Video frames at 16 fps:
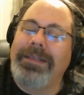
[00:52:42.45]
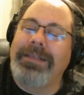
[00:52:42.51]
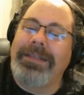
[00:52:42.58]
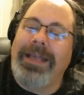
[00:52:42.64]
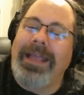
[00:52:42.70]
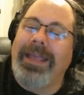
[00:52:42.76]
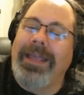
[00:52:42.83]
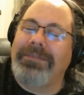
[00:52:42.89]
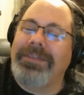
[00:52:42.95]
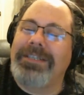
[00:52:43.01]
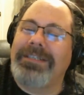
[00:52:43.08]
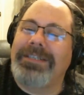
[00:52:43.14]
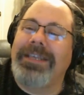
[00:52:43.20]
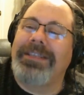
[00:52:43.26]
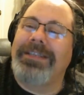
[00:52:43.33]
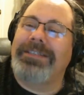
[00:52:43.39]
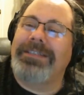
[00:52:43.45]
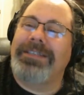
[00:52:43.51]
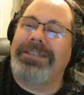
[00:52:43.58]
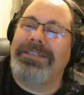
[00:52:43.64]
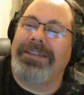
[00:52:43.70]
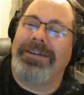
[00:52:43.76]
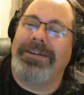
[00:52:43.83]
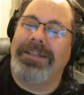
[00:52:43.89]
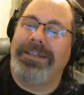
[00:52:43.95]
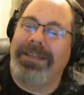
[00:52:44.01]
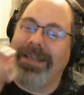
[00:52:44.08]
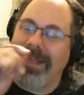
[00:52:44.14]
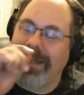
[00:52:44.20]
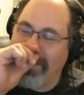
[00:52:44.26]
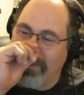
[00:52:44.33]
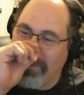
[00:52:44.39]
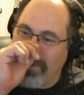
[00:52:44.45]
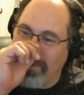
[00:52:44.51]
Yeah, I have to say this is starting to get enjoyable.